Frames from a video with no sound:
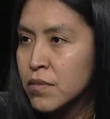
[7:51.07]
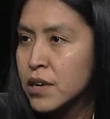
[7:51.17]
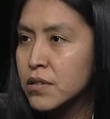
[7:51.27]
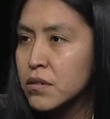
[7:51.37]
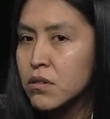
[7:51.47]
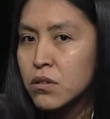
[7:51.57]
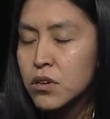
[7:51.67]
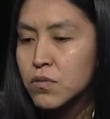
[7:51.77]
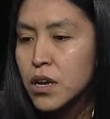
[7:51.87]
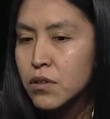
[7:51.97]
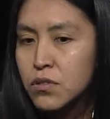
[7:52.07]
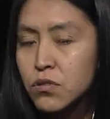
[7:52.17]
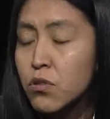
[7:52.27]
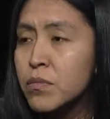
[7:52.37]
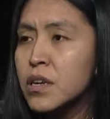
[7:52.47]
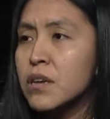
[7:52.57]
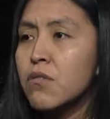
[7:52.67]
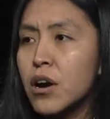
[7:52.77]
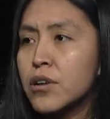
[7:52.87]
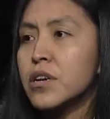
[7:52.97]
Mexico because we have so many
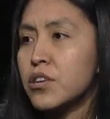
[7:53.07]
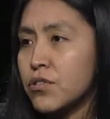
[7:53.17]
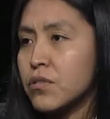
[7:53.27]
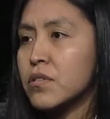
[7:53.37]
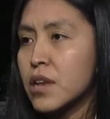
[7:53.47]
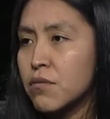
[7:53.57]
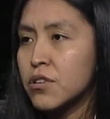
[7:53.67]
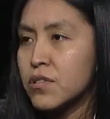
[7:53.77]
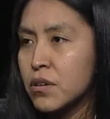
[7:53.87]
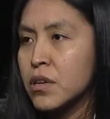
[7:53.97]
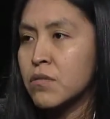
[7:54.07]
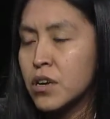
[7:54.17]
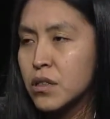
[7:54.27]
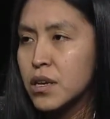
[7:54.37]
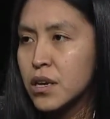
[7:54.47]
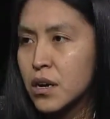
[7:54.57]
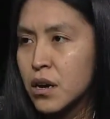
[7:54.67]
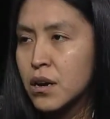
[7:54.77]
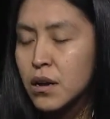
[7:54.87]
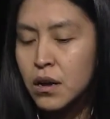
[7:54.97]
water issues that we're dealing with here.